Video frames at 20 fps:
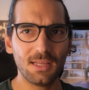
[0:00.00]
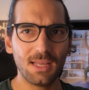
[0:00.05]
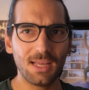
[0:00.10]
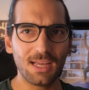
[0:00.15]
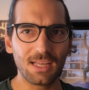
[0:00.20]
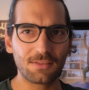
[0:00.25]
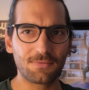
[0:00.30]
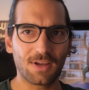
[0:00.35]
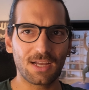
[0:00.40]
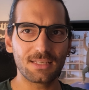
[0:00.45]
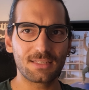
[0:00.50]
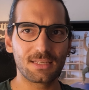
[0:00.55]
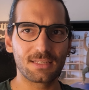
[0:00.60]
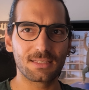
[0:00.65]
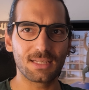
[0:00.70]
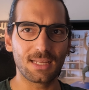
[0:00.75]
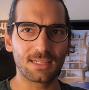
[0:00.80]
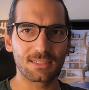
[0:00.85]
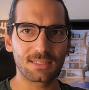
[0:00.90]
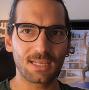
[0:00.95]
advices
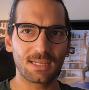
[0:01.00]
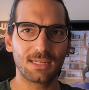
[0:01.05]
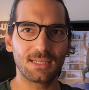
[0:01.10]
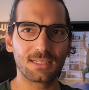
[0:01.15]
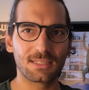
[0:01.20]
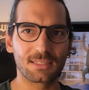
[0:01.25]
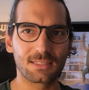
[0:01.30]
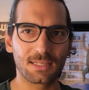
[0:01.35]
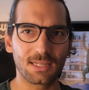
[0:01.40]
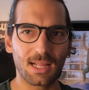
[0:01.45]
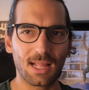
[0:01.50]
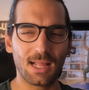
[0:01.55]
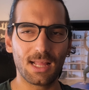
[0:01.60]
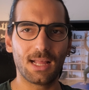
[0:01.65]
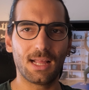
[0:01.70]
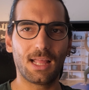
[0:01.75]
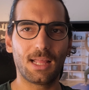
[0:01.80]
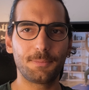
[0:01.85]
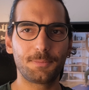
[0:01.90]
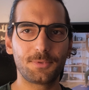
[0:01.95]
and settings
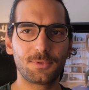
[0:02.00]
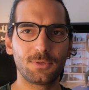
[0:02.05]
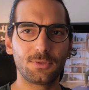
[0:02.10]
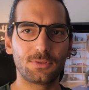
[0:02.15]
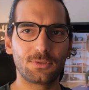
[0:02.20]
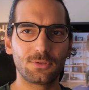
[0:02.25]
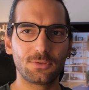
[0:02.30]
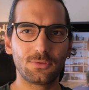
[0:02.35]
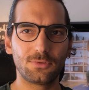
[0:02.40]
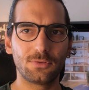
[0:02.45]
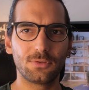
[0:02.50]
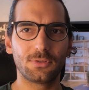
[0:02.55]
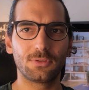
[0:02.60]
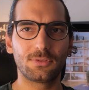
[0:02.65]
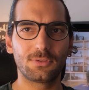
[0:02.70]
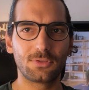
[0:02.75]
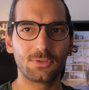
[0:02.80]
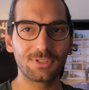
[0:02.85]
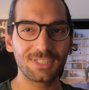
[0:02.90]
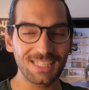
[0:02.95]
help you
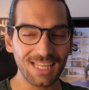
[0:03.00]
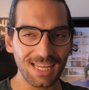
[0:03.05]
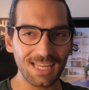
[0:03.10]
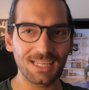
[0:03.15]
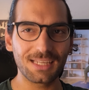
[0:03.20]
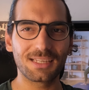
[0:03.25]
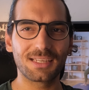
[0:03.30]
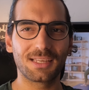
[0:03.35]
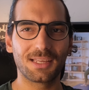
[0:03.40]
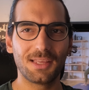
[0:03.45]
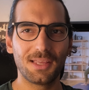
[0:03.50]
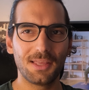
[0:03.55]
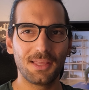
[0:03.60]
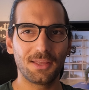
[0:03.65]
to take